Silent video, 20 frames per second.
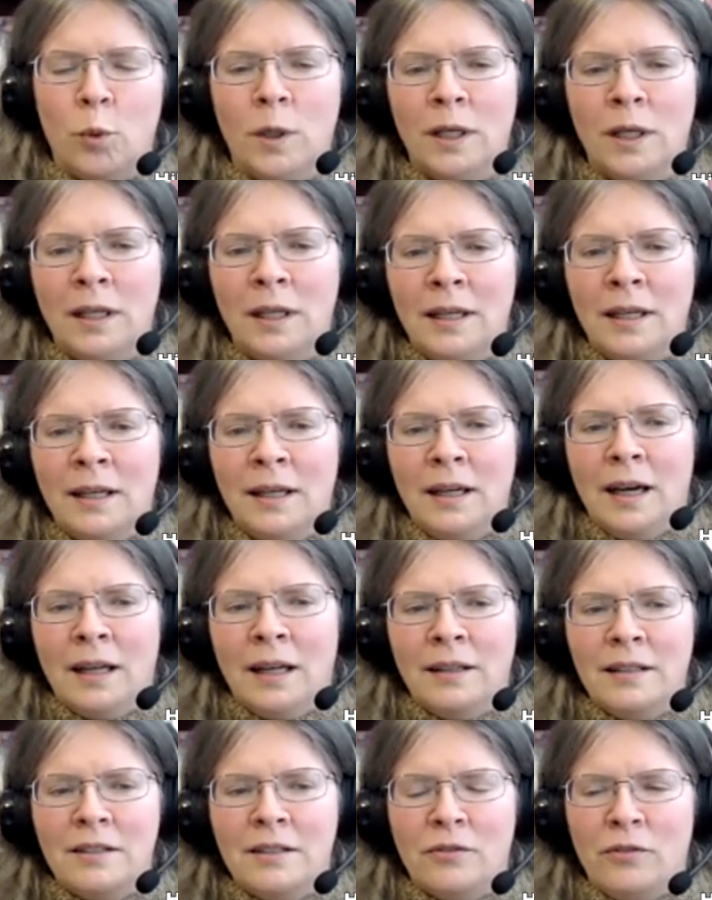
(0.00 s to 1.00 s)
Mm-hmm.
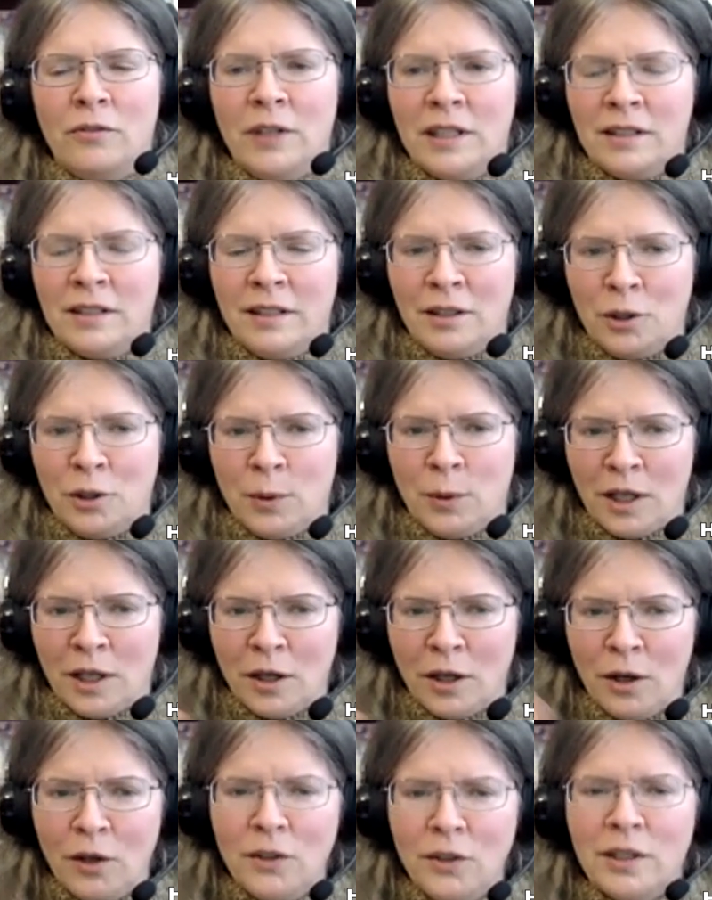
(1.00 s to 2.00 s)
And this fits into a
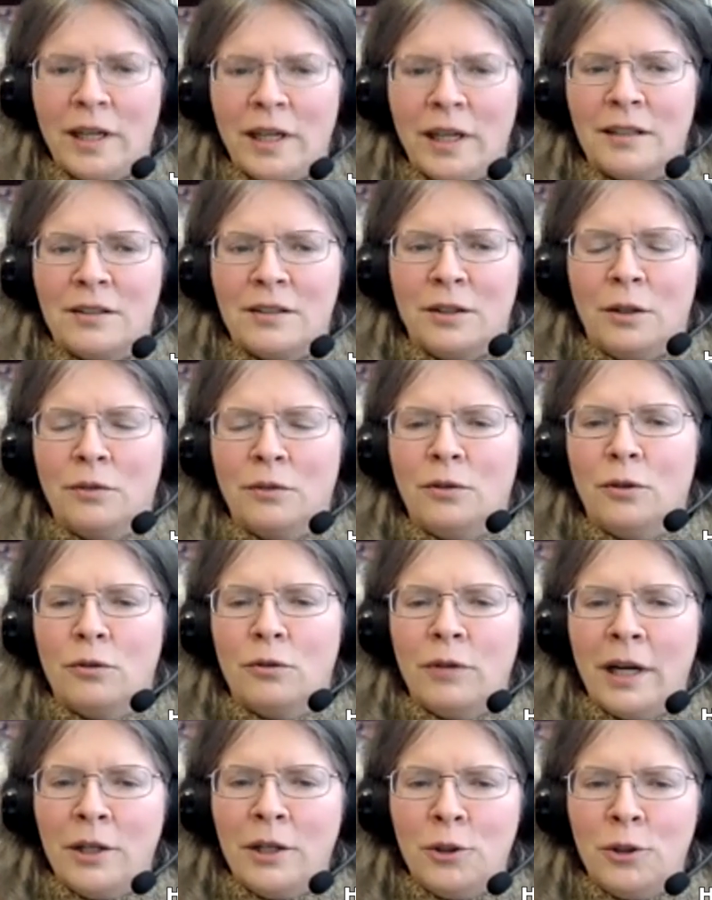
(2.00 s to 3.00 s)
context of
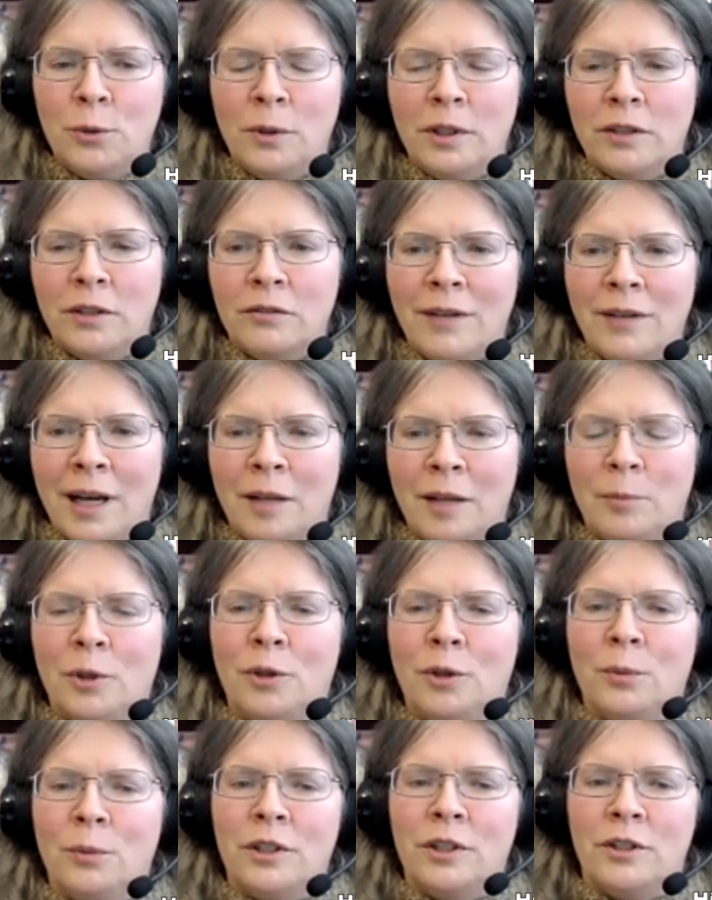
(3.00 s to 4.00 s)
gradual
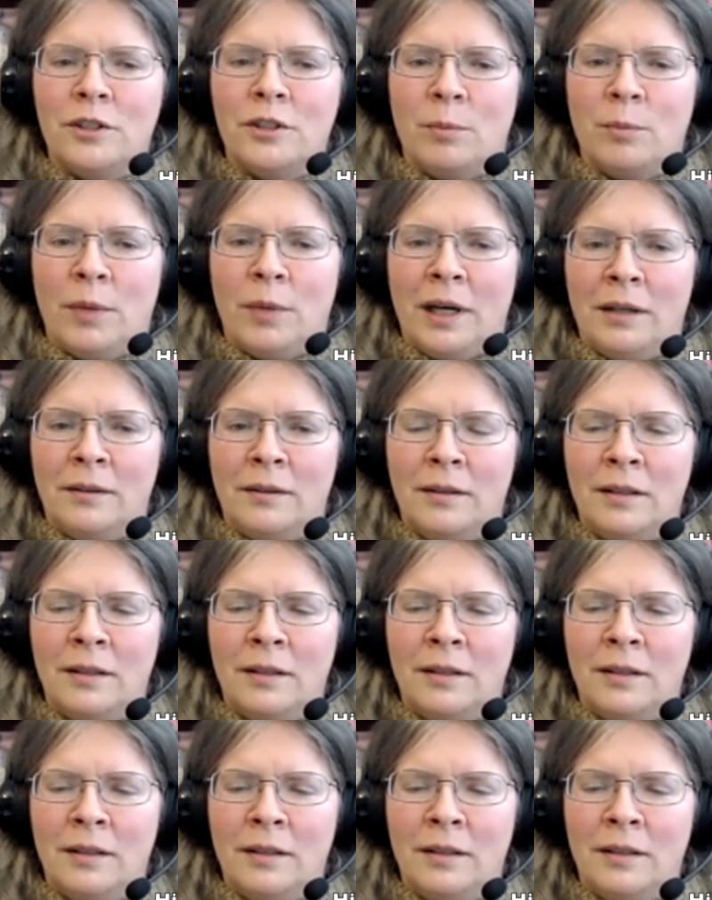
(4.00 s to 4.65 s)
development, which is about